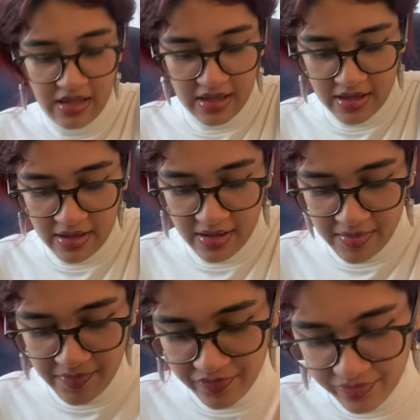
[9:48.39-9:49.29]

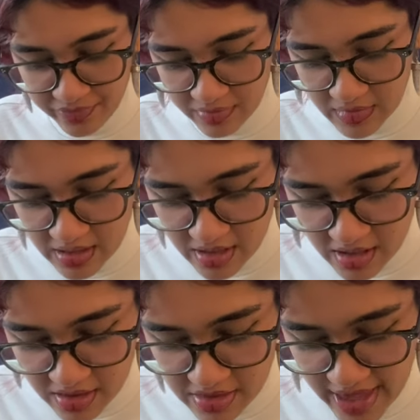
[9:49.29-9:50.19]
Then
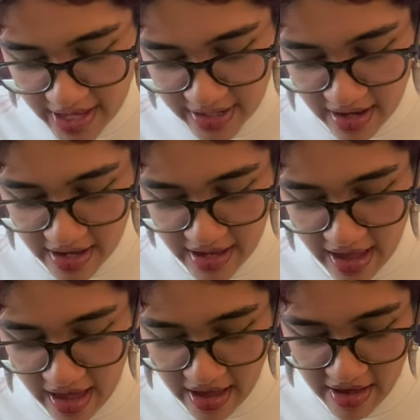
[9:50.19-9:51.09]
I
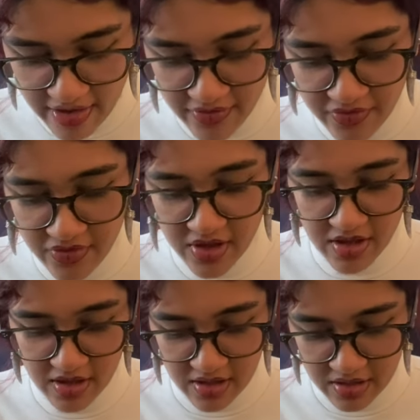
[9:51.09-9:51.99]
have
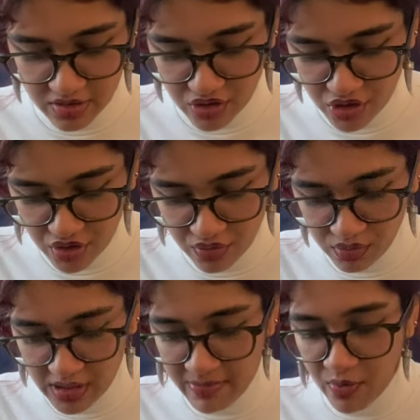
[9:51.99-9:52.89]
two
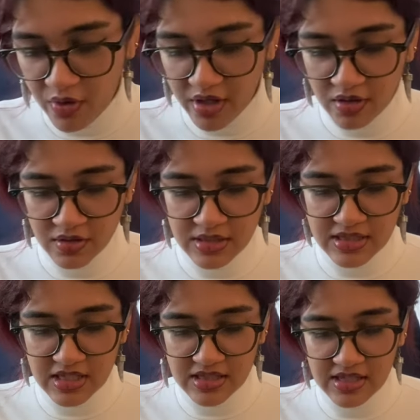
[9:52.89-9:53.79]
lip oils.
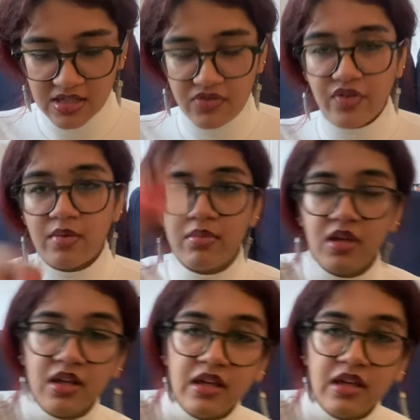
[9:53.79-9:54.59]
This is from